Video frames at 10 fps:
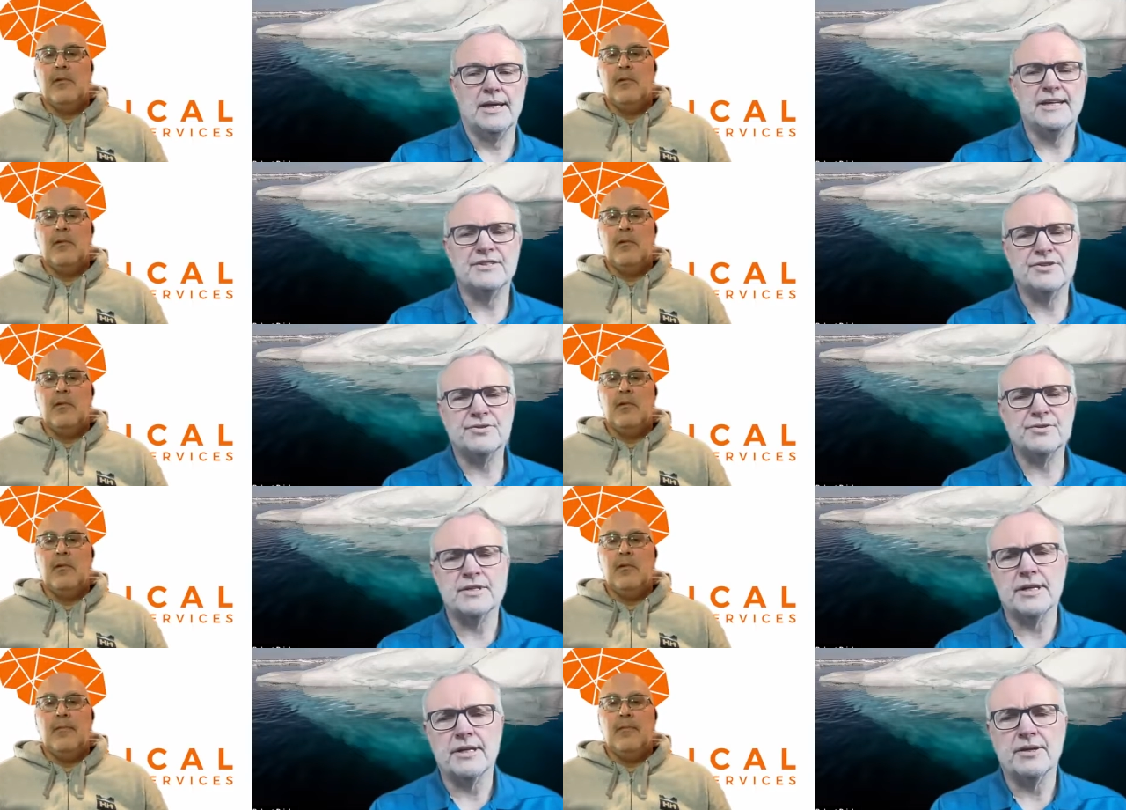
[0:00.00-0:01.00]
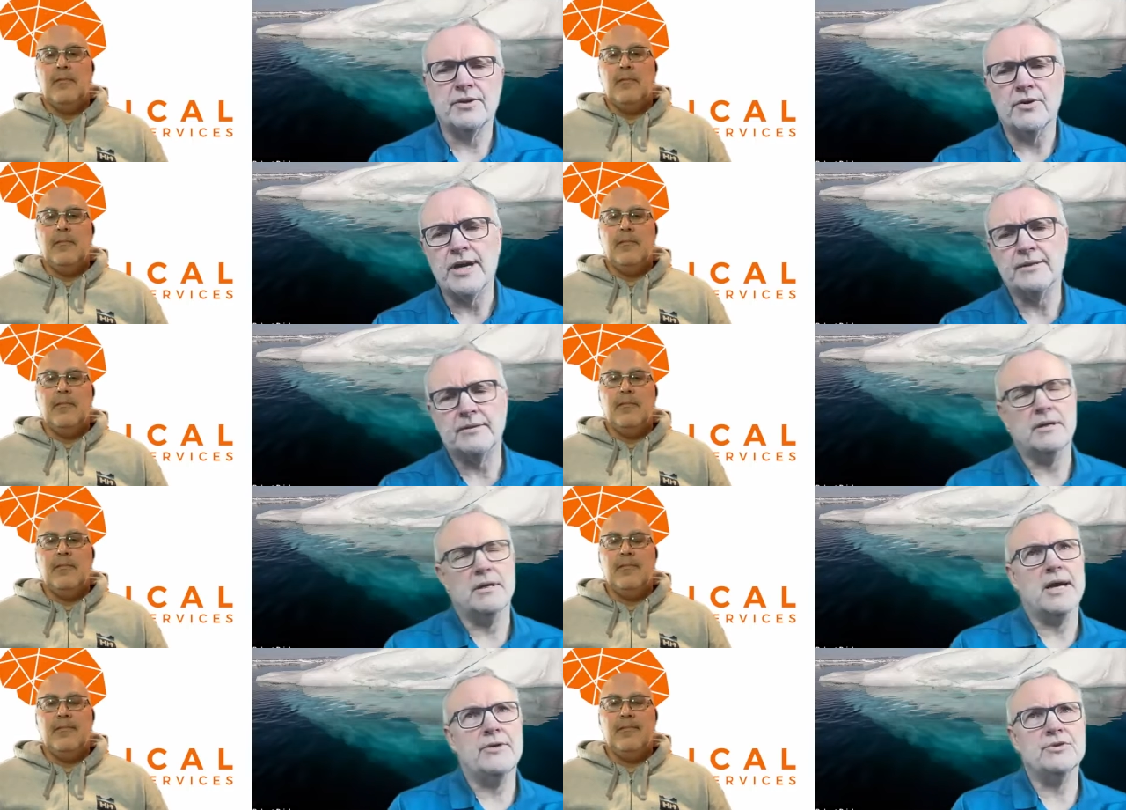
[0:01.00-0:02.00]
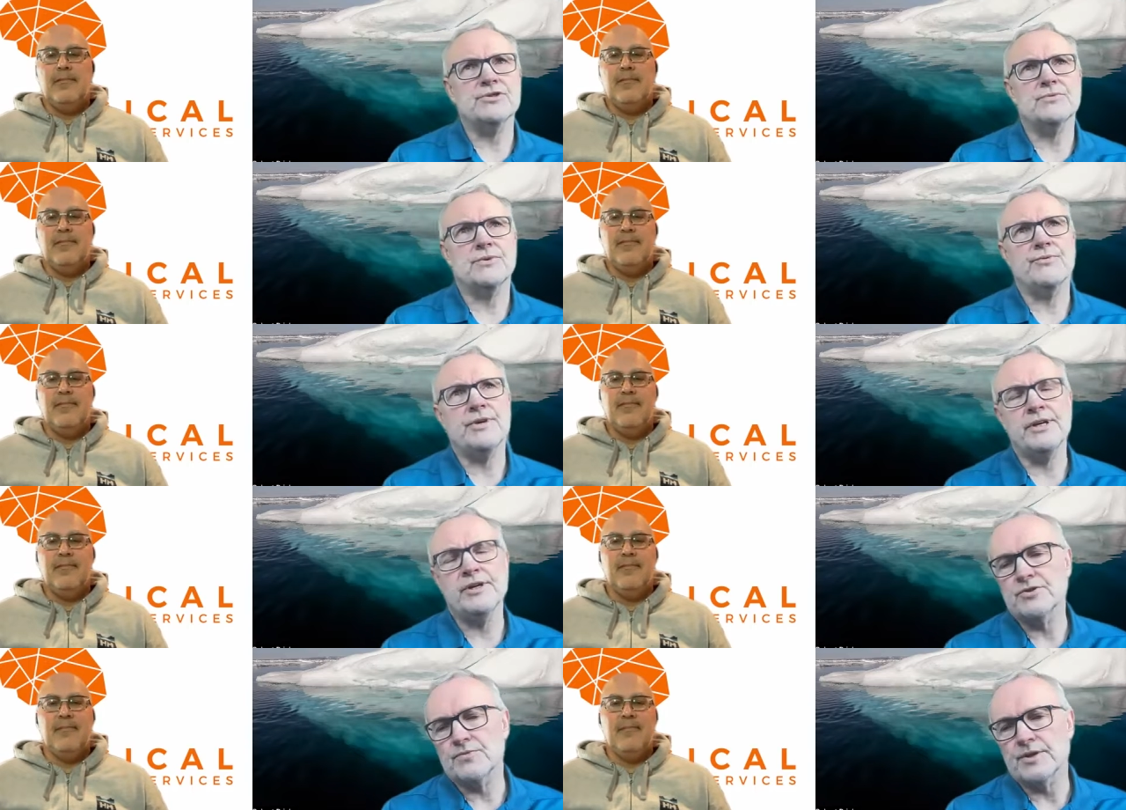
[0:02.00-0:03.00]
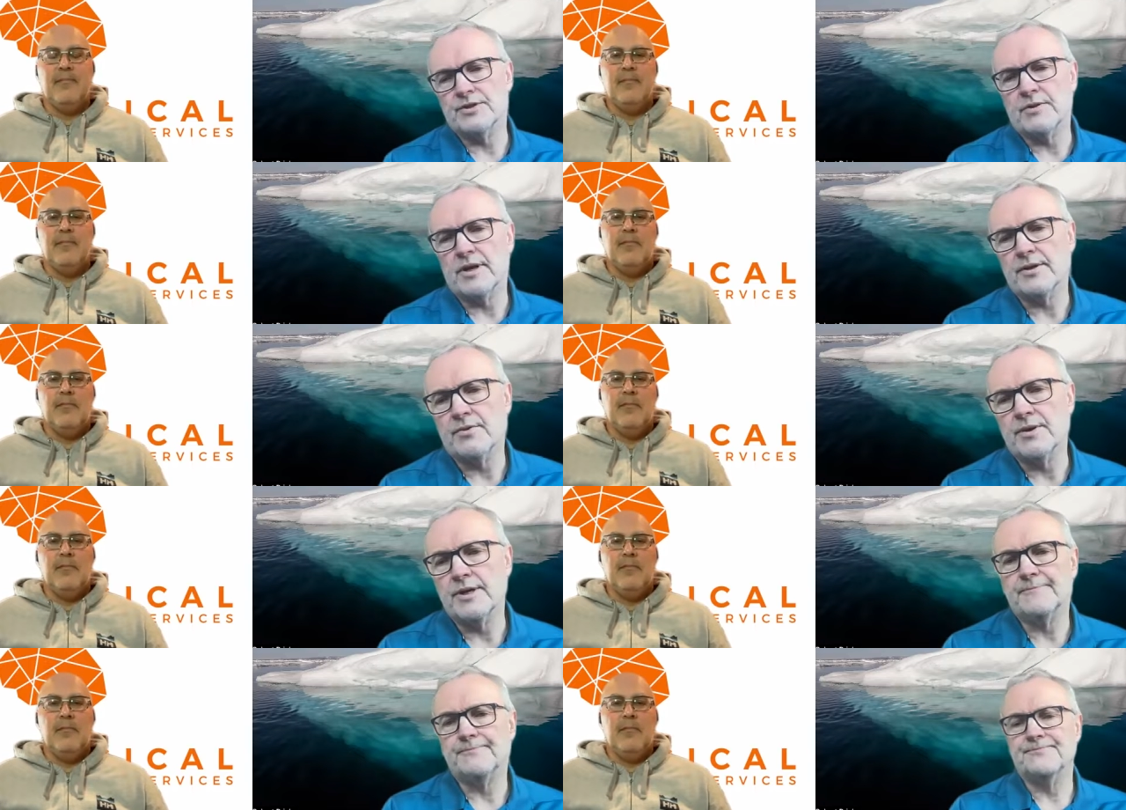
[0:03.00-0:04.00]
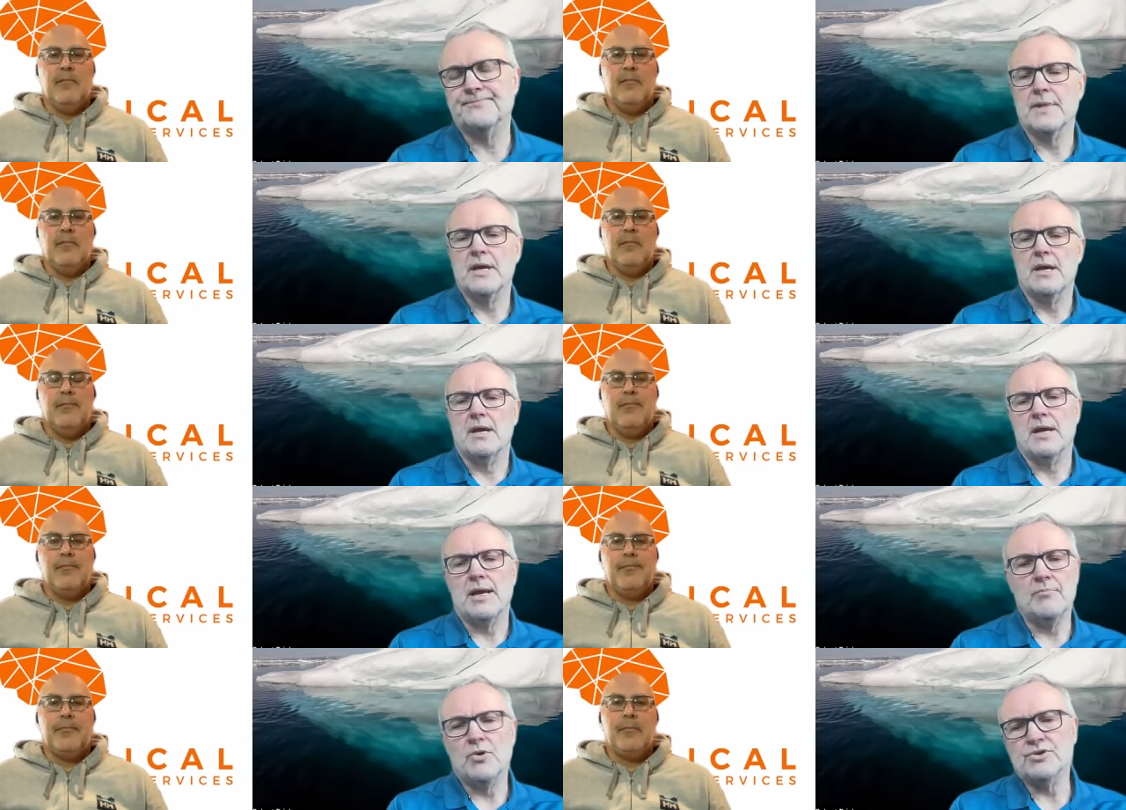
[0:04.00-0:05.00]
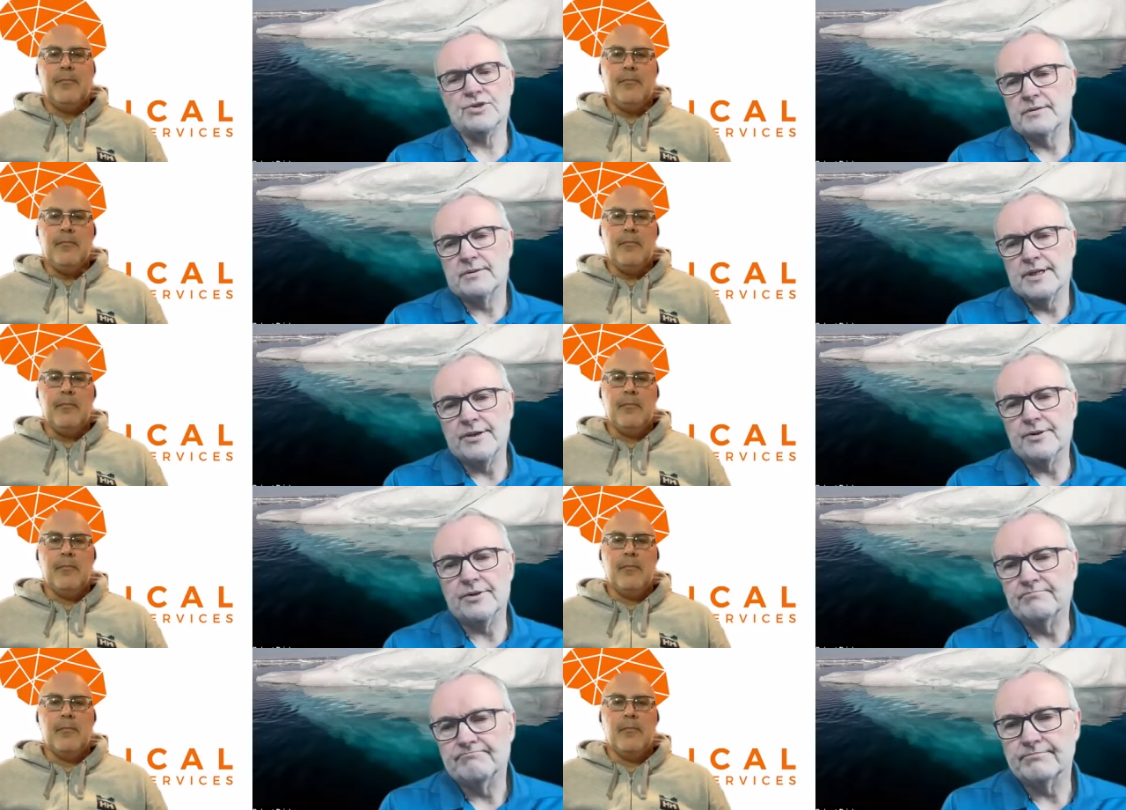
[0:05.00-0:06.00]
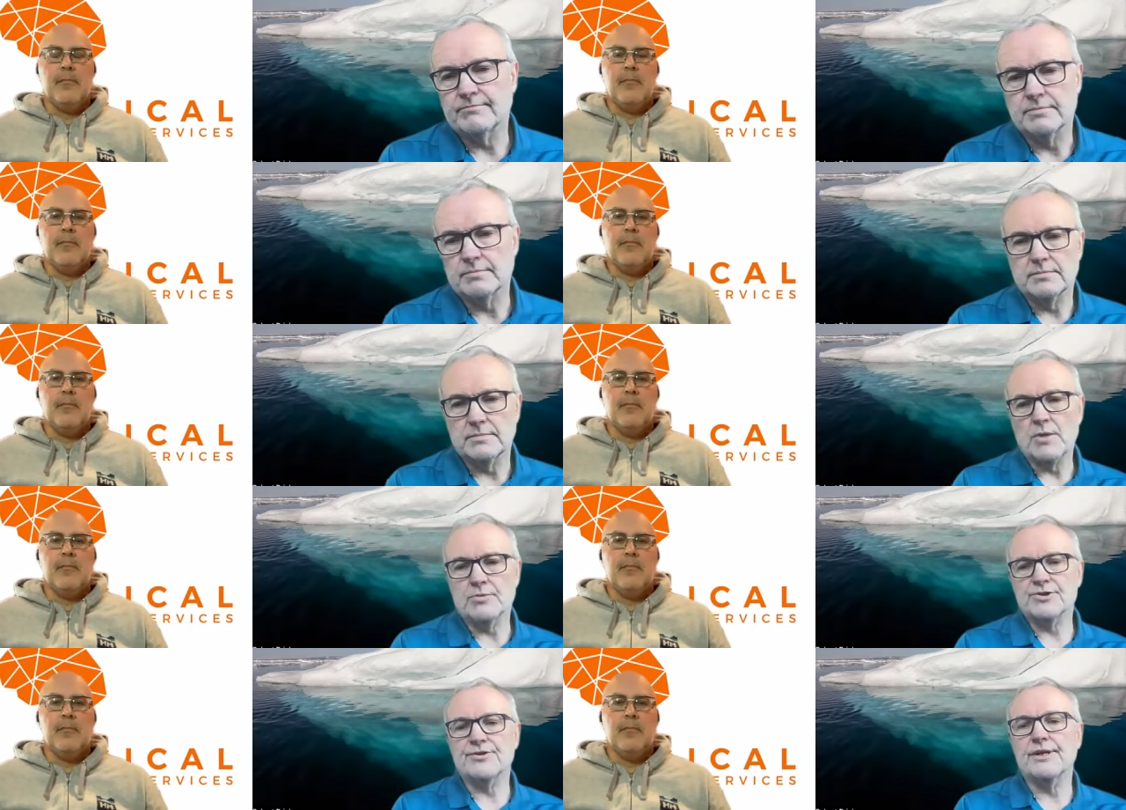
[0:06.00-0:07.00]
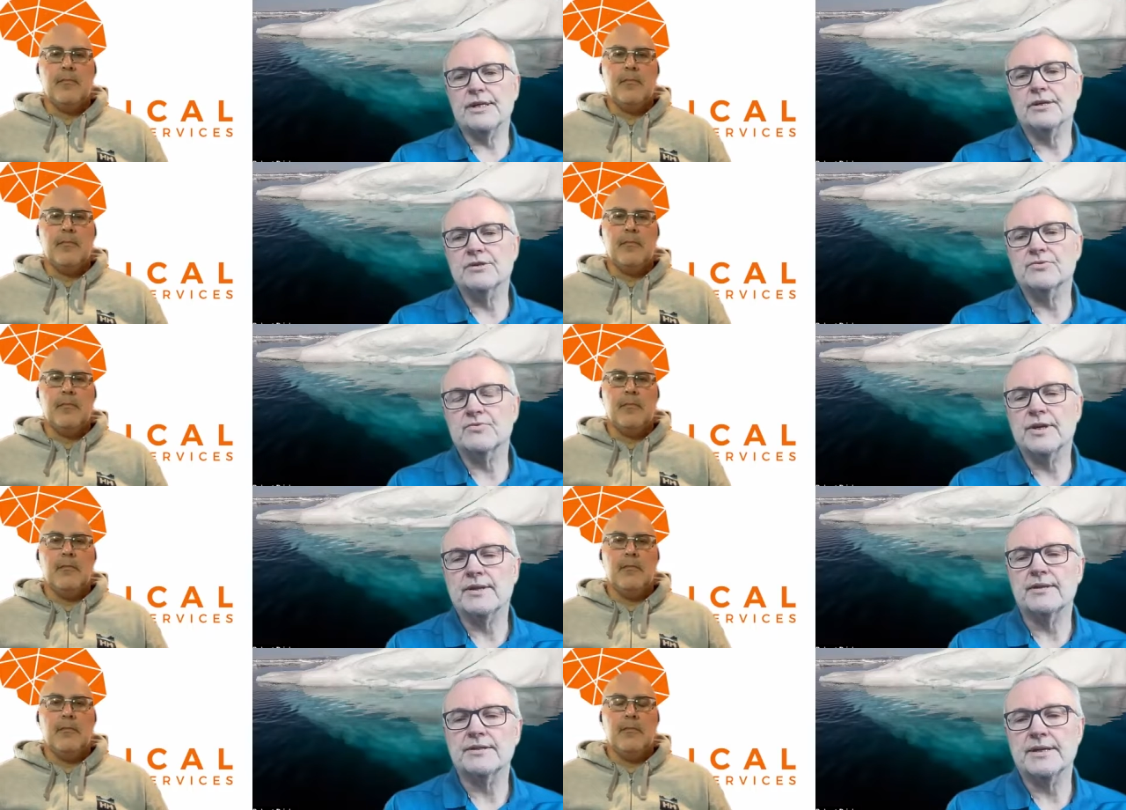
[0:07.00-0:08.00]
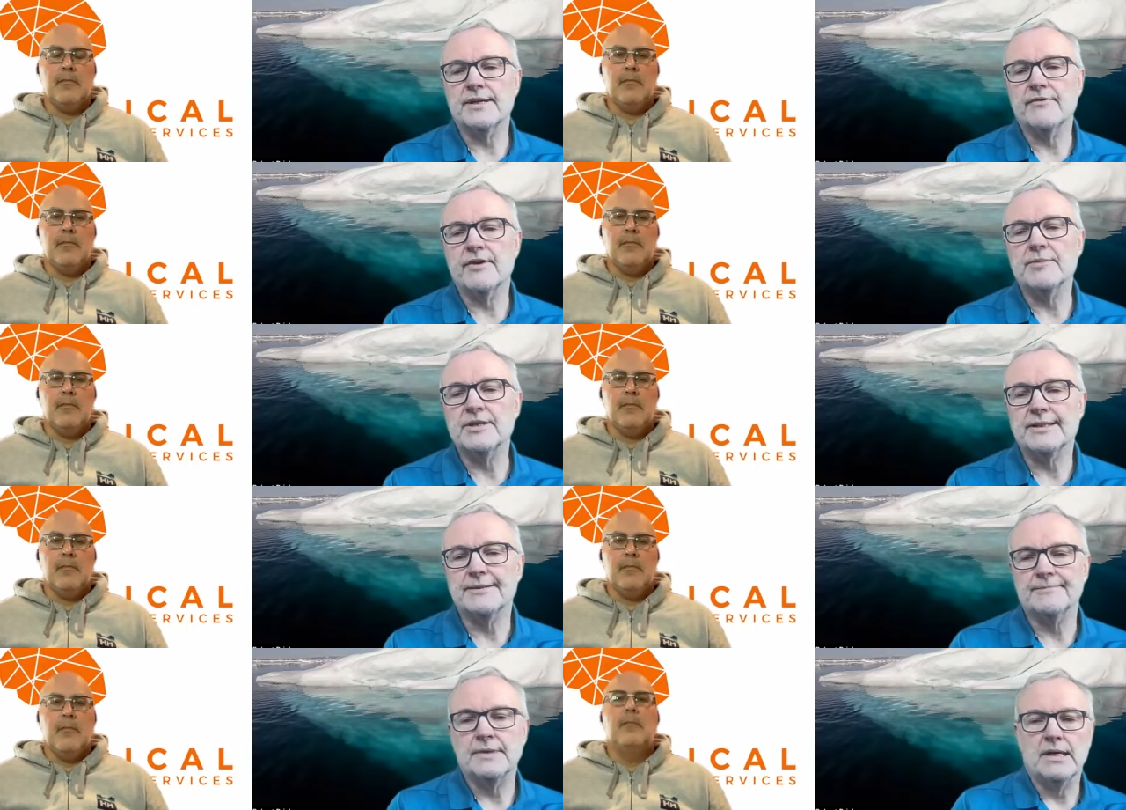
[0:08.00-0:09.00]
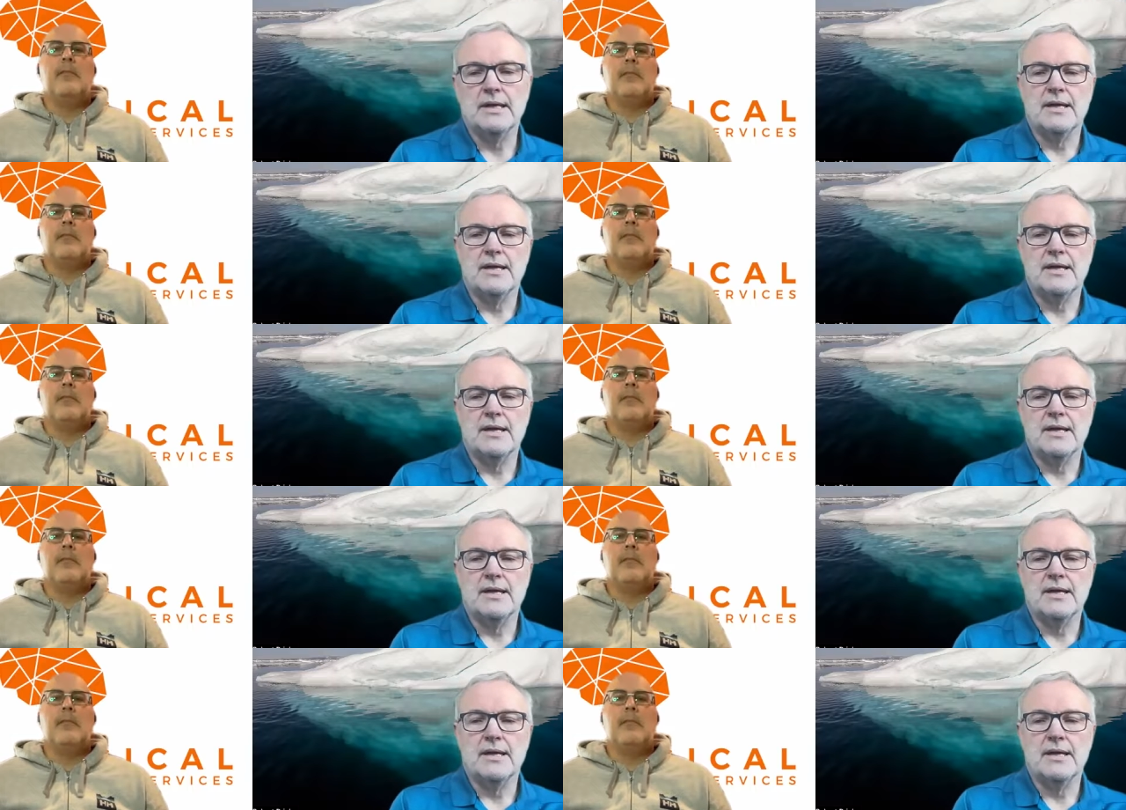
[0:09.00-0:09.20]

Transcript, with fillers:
Speaker 1: Yeah, it's interesting. You know, I I was three years with Strathcona, and most the other almost thirty years with the city of Edmonton,